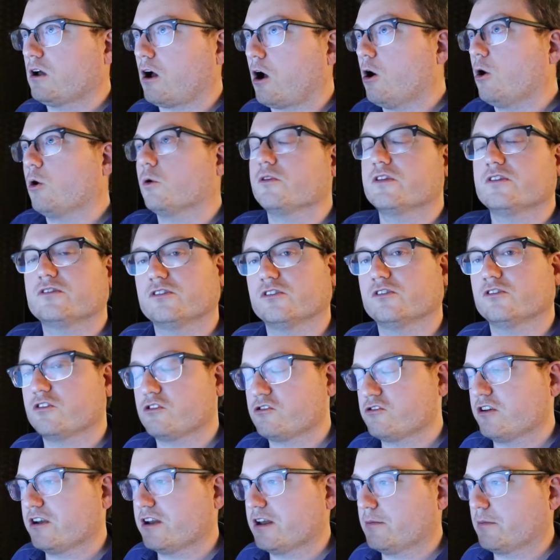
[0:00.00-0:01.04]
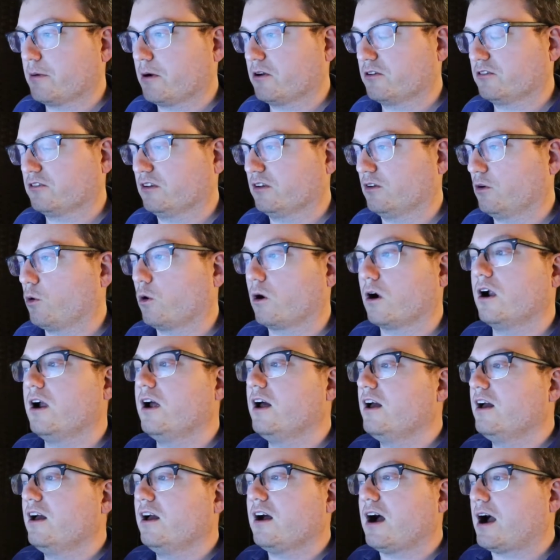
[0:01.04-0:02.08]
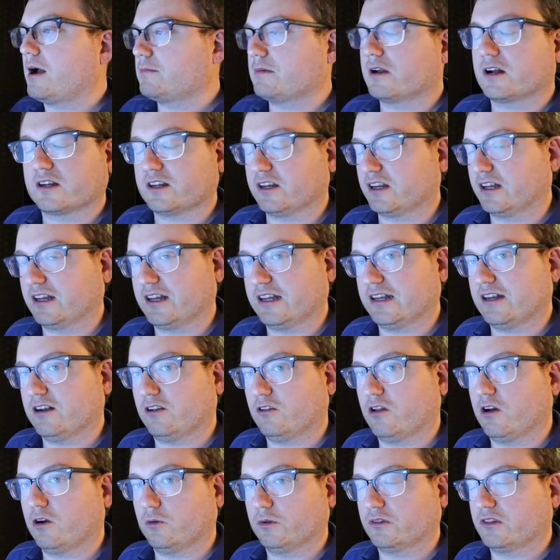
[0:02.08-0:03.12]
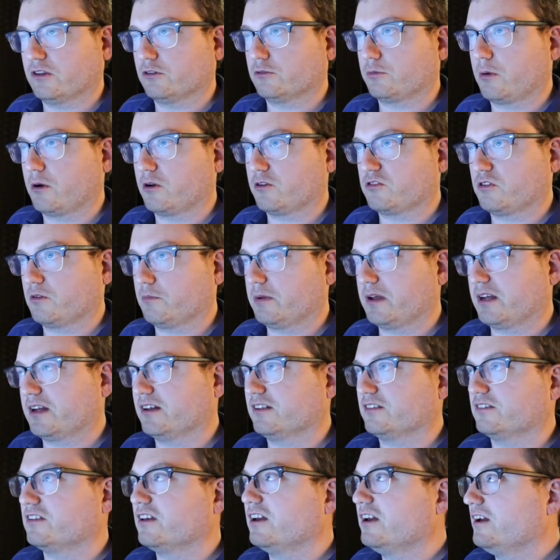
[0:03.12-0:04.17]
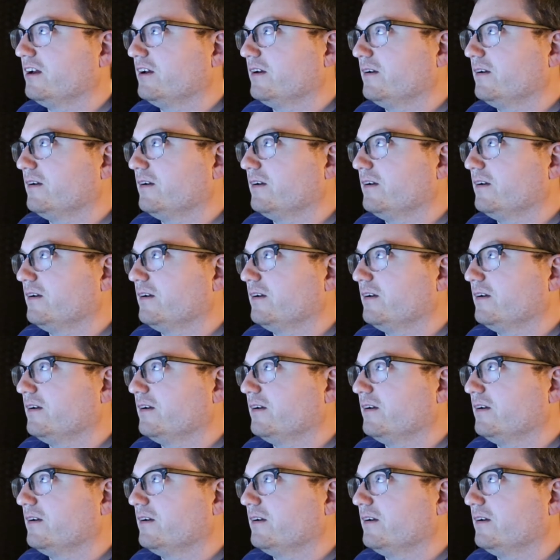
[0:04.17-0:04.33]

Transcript: oh, this is a shitty person, or I'm not going to get along with this person, because